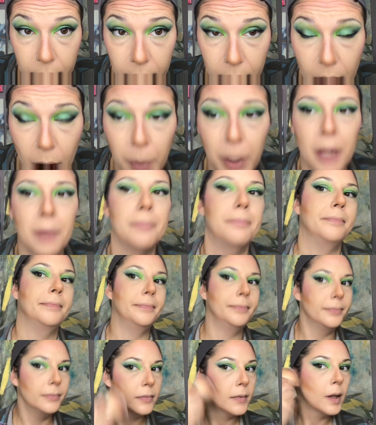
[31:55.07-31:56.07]
There we go.
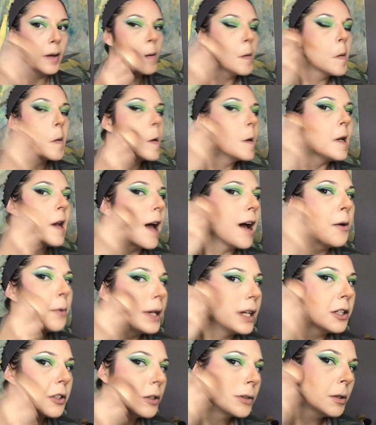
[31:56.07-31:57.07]
Now we
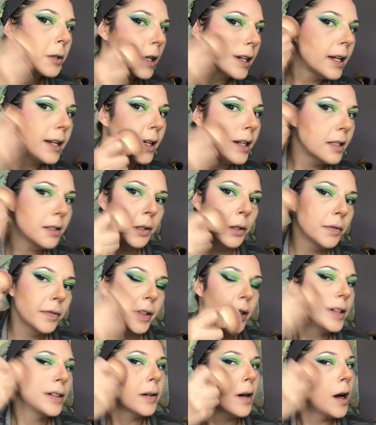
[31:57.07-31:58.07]
get Shorty. He's over
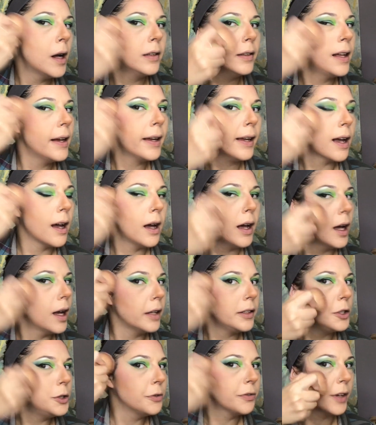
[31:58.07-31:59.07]
here all like,
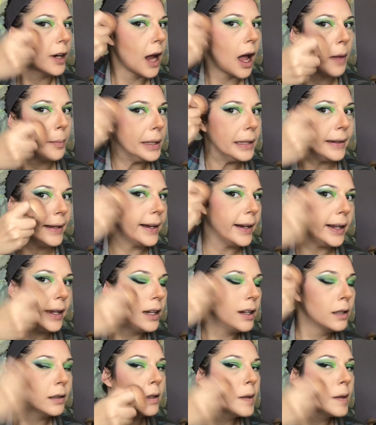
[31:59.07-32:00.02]
you forgot me, lady.